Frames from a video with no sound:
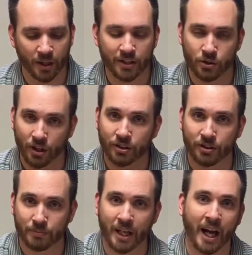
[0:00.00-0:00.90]
It took
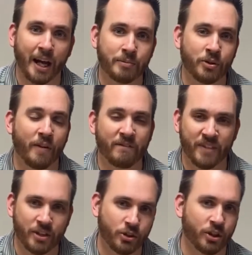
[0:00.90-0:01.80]
some time to
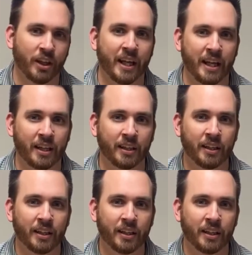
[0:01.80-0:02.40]
eventually